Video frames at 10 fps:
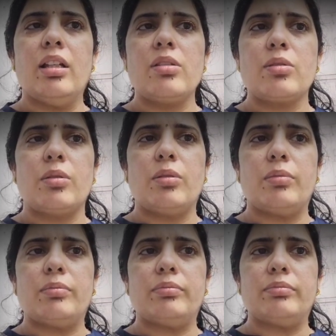
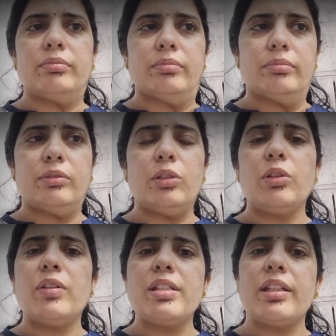So due
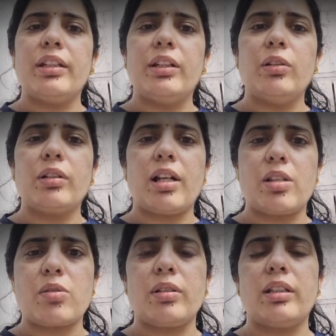to which he did not
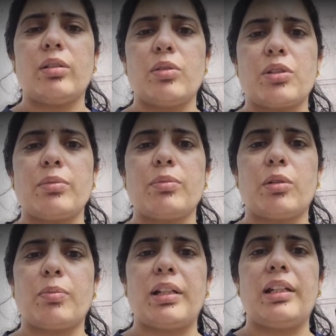answer the question
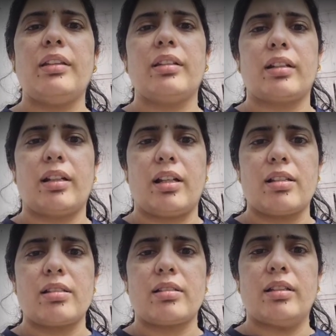properly in the
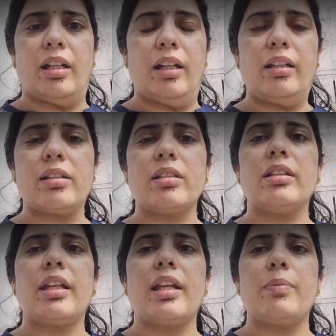class. He
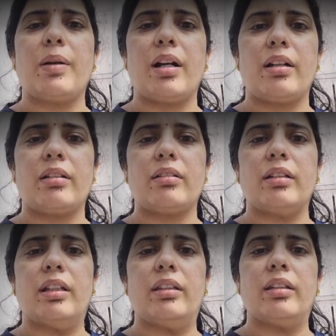doesn't take part
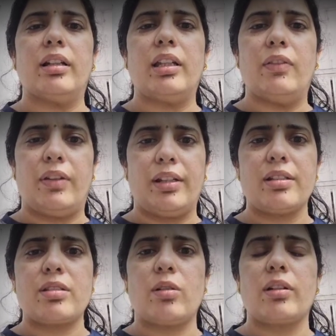in the
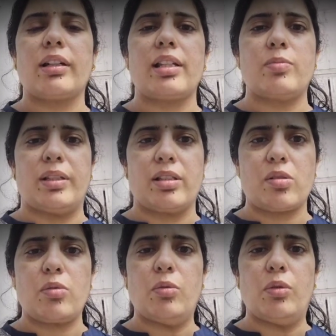events organized by the
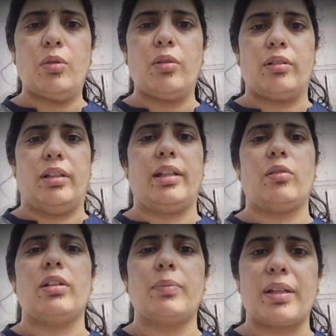school on the
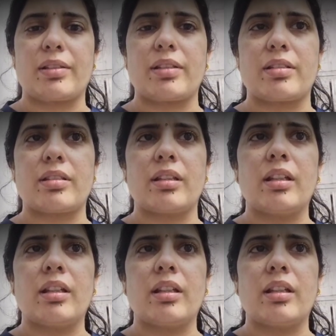regular basis.